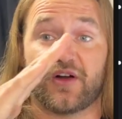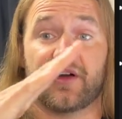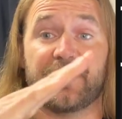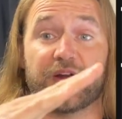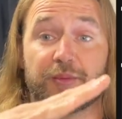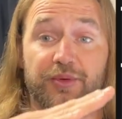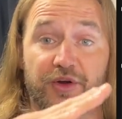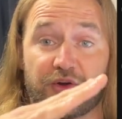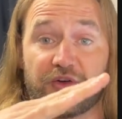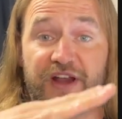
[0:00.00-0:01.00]
on their
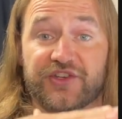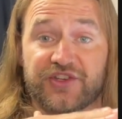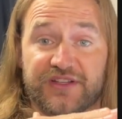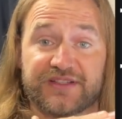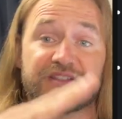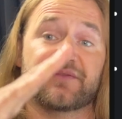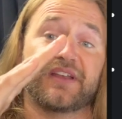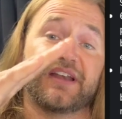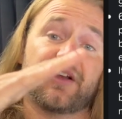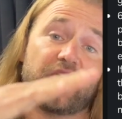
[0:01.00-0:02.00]
progressions of
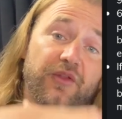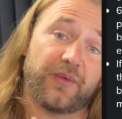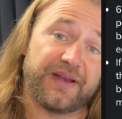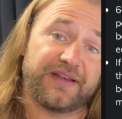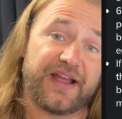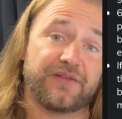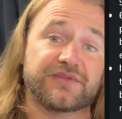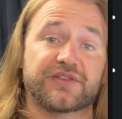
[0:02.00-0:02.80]
getting all the way down.